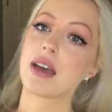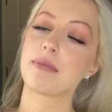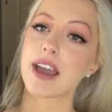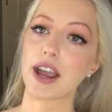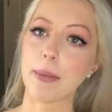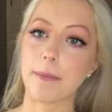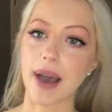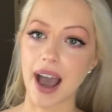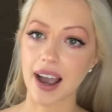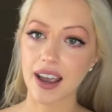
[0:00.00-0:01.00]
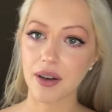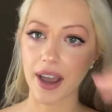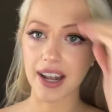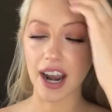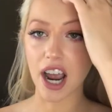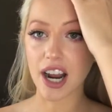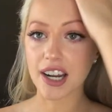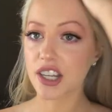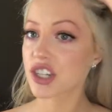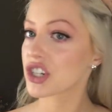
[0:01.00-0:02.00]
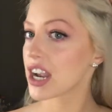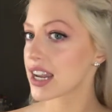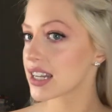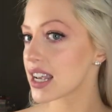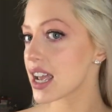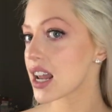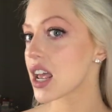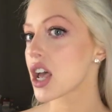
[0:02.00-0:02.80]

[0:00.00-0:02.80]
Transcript: my hair back, okay? And I already straightened it.